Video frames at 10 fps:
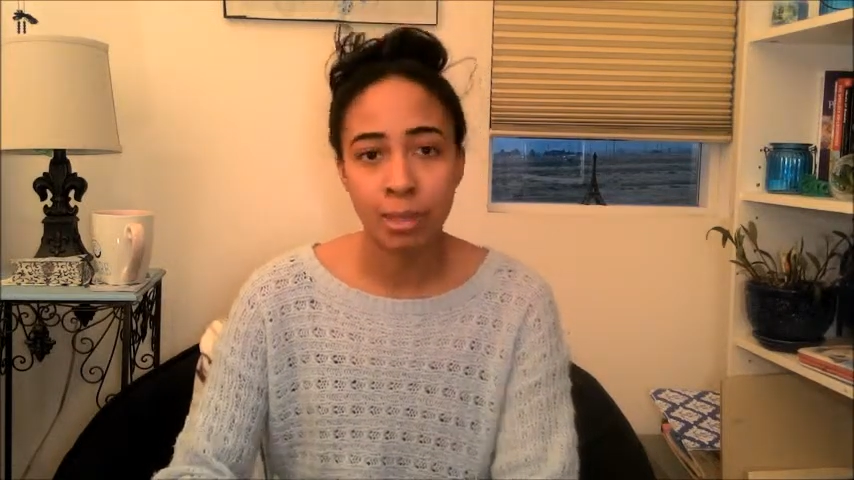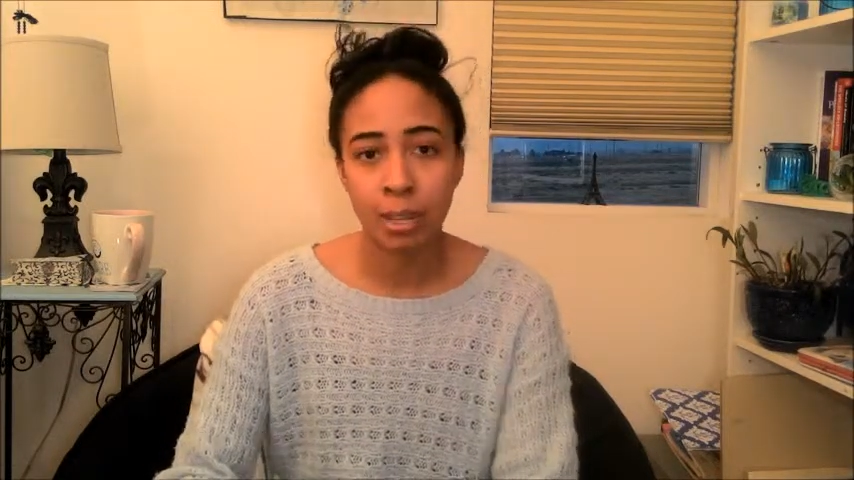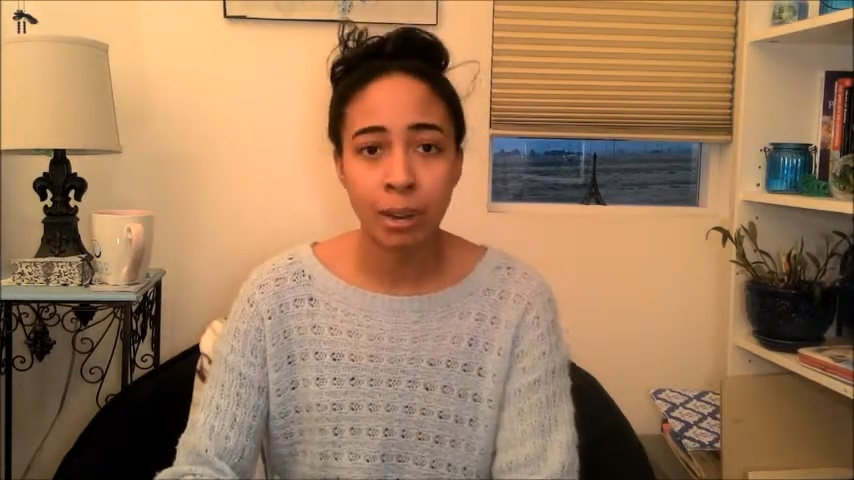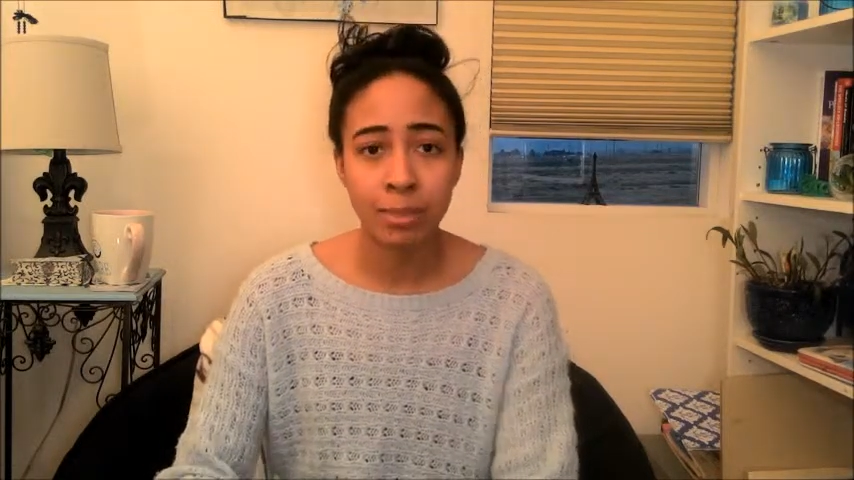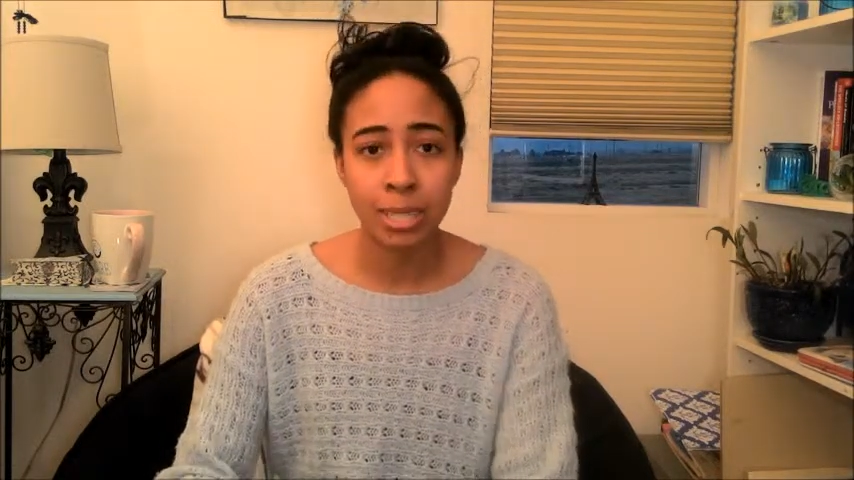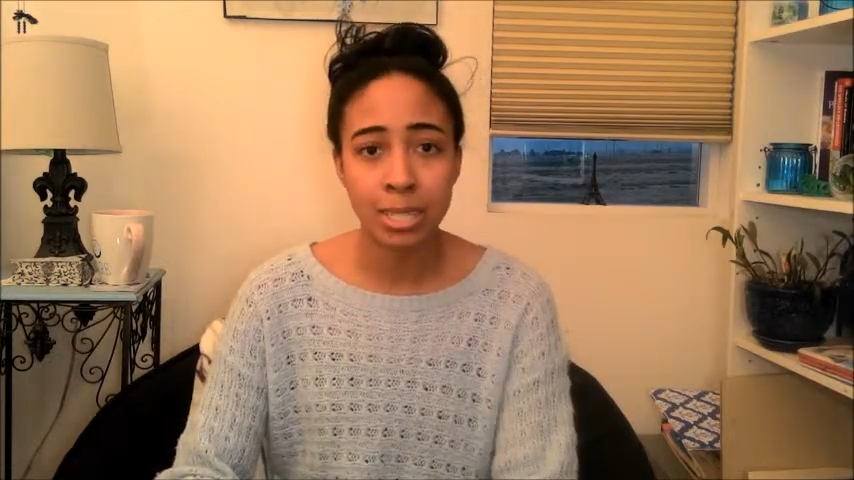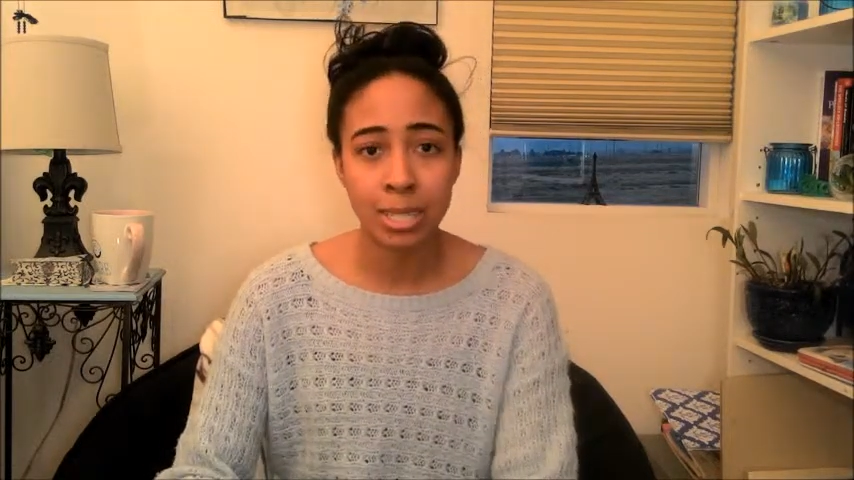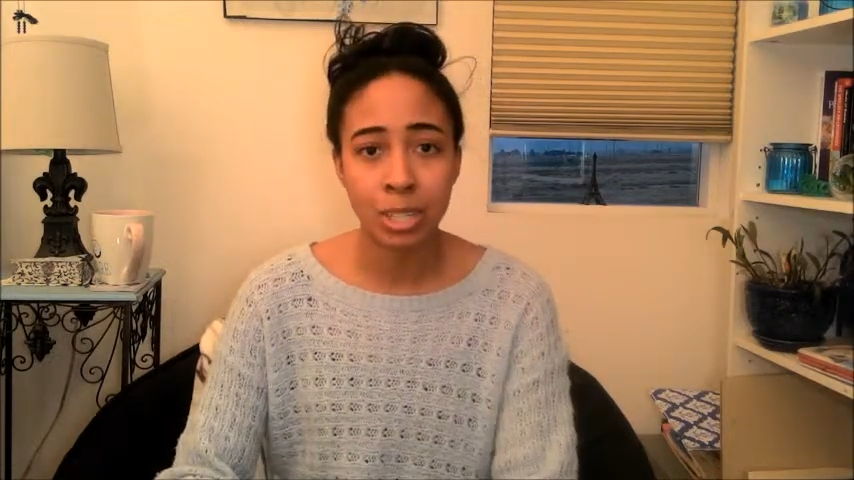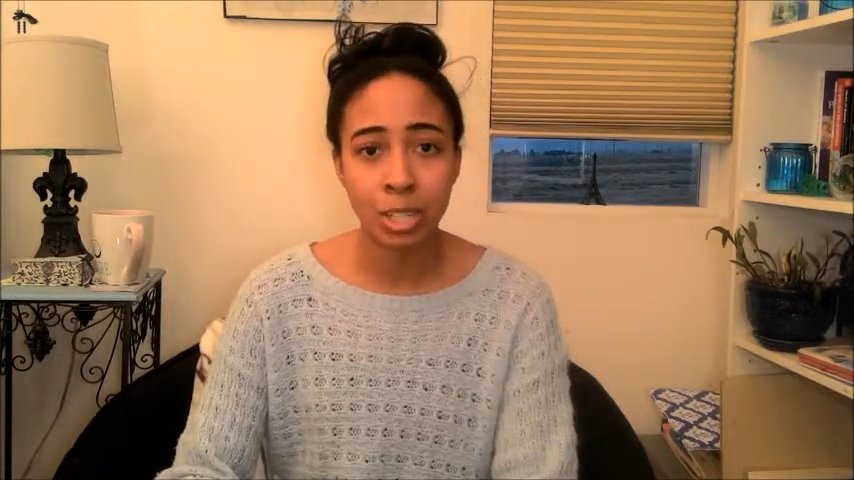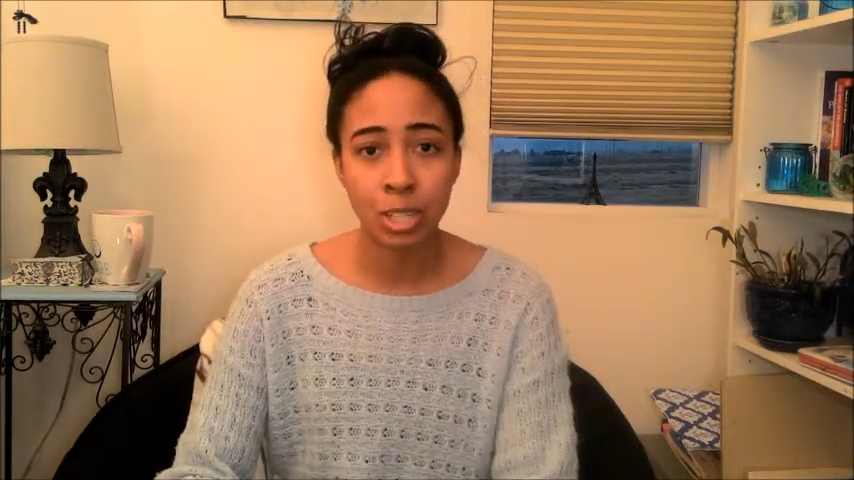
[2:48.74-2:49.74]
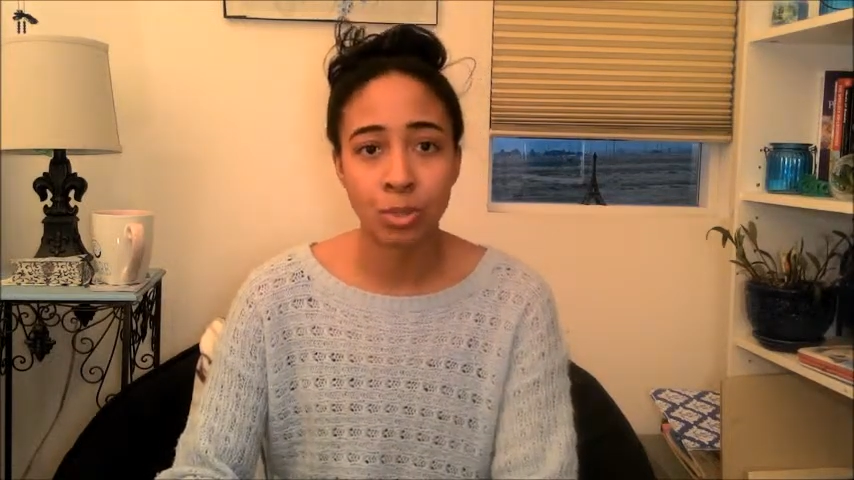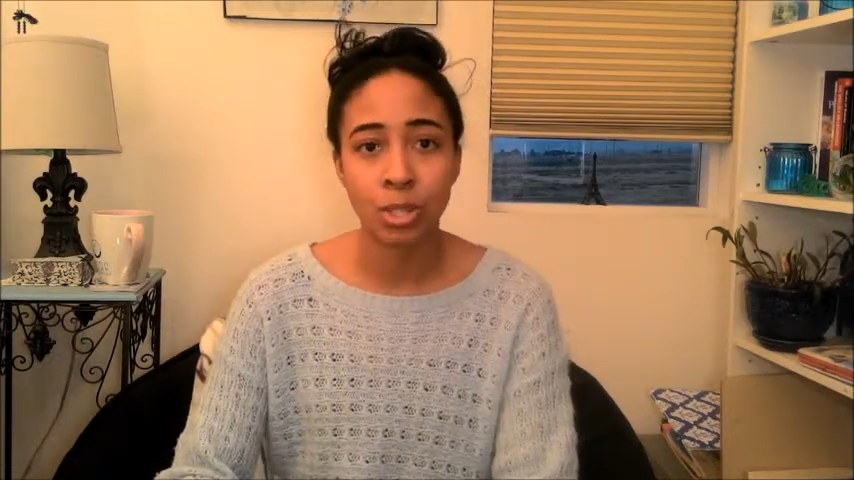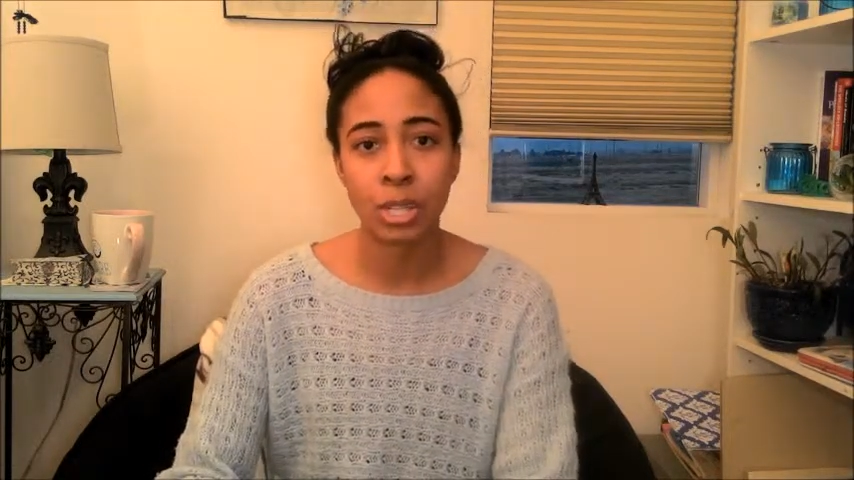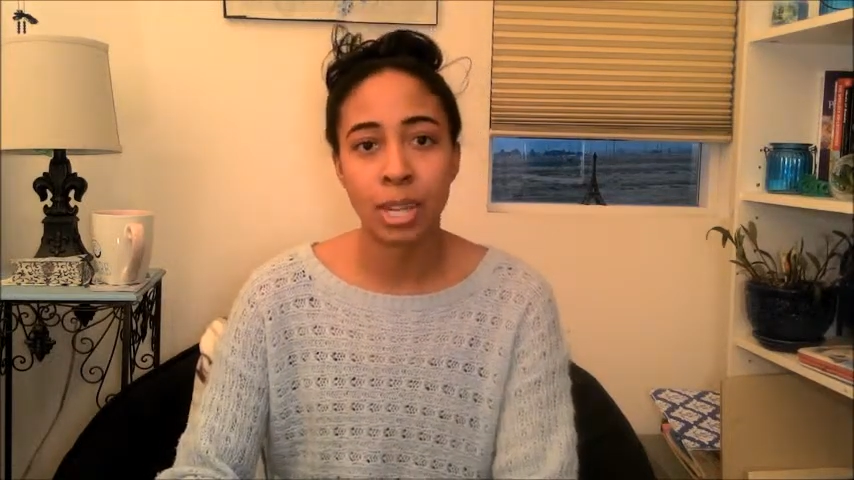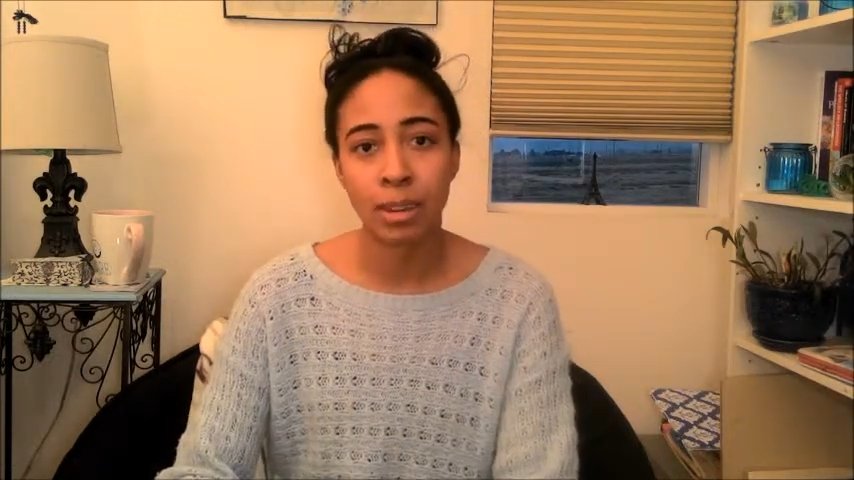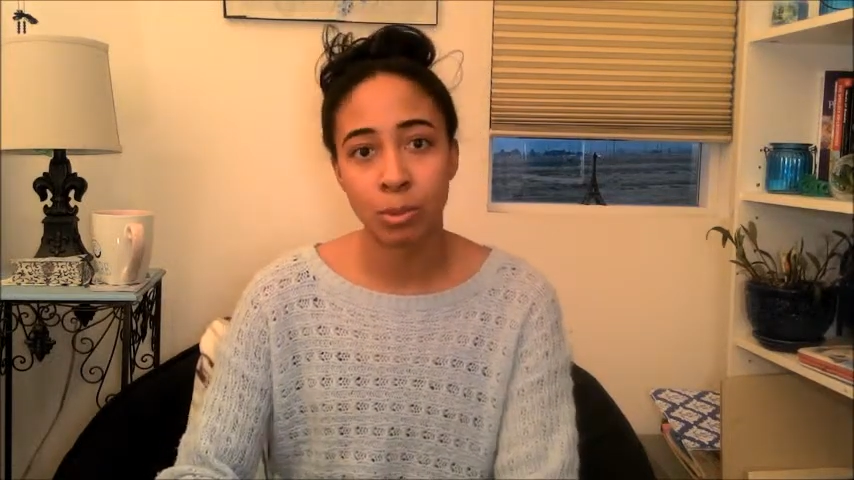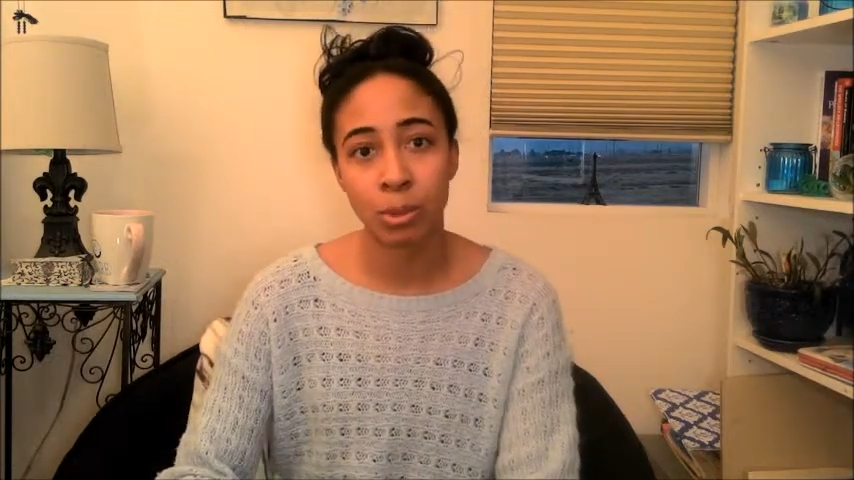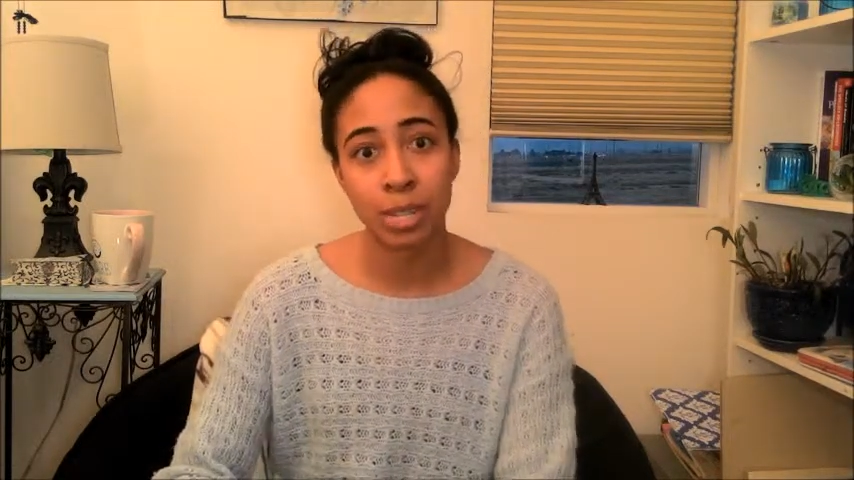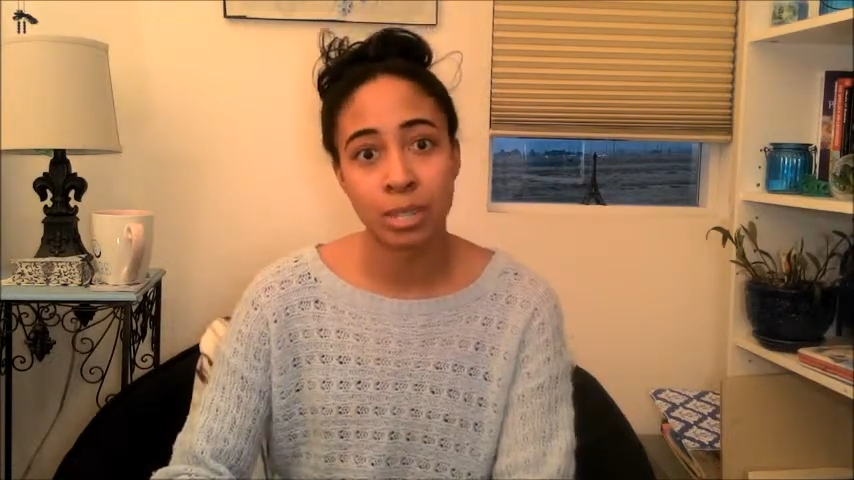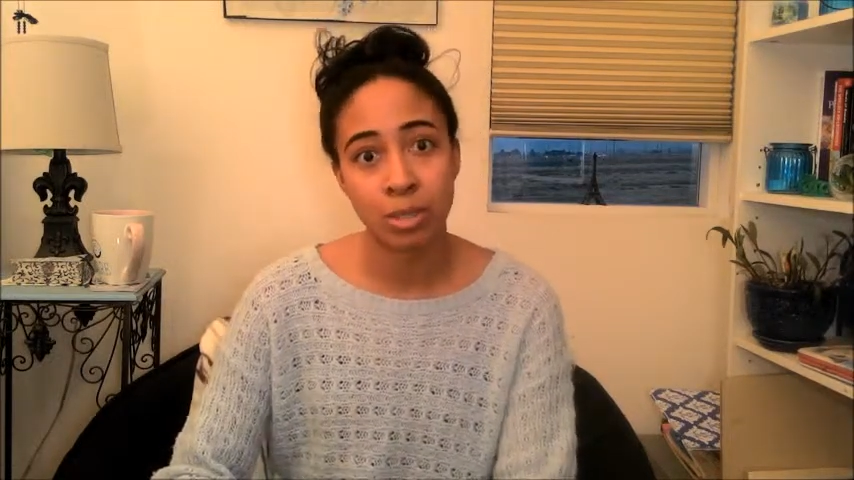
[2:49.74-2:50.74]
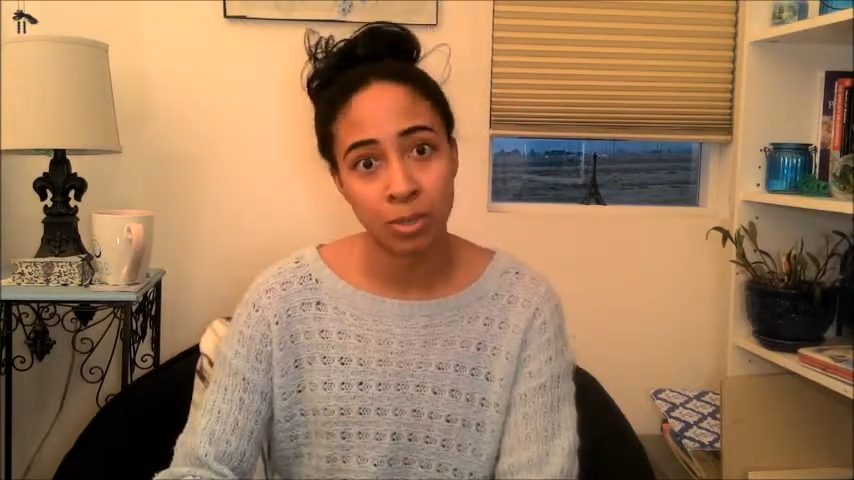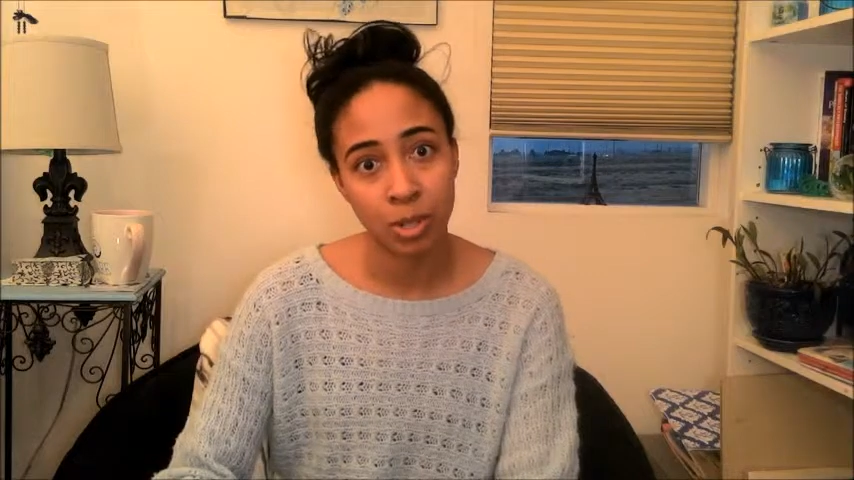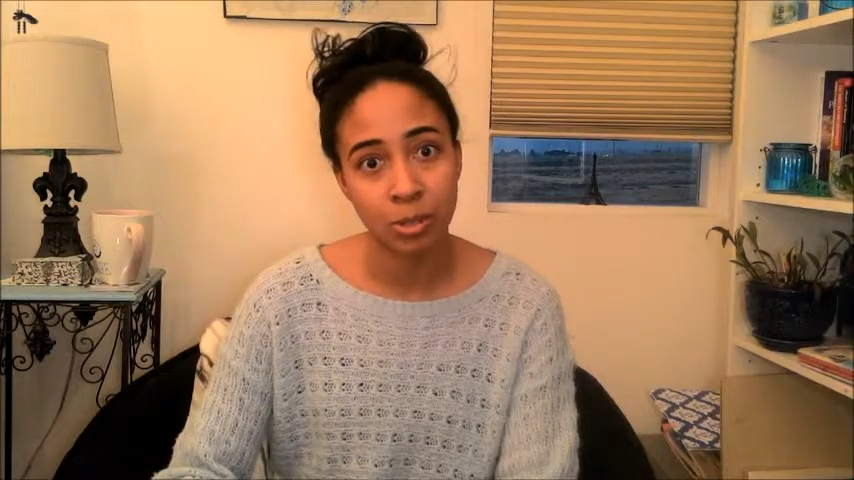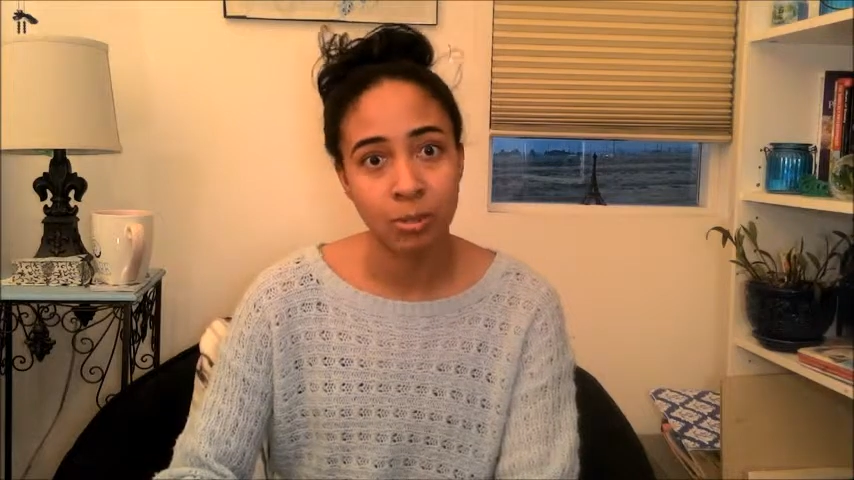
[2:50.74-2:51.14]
Obviously in the union, everyone has their very,